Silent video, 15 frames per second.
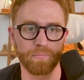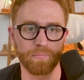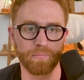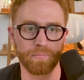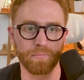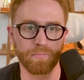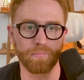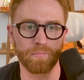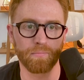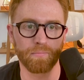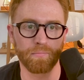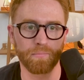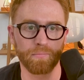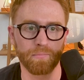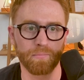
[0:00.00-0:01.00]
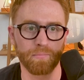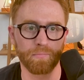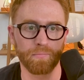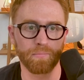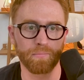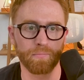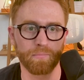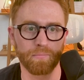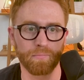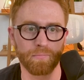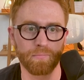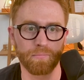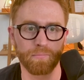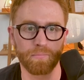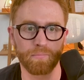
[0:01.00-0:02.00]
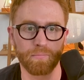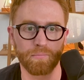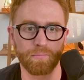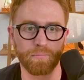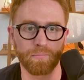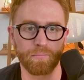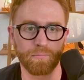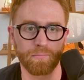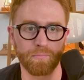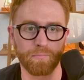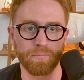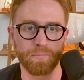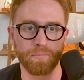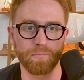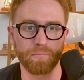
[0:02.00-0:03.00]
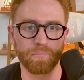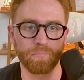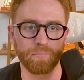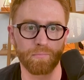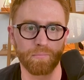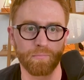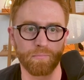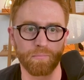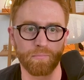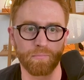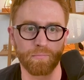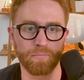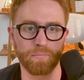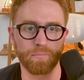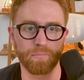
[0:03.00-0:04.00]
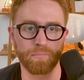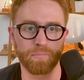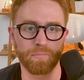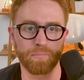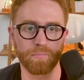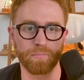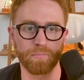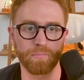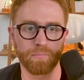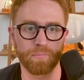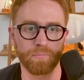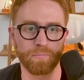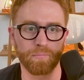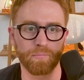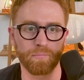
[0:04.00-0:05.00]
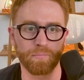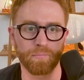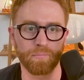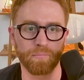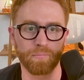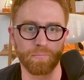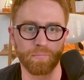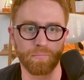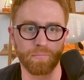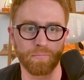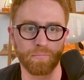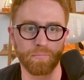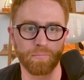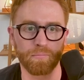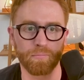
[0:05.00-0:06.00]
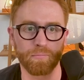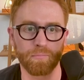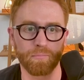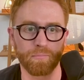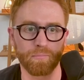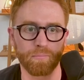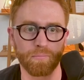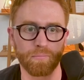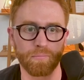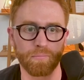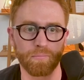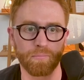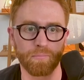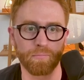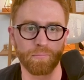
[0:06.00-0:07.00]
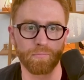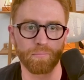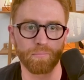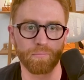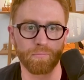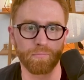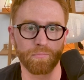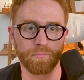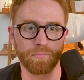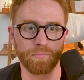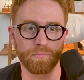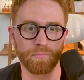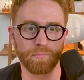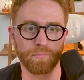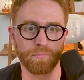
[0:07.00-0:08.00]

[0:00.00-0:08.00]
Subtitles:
This person isn't speaking.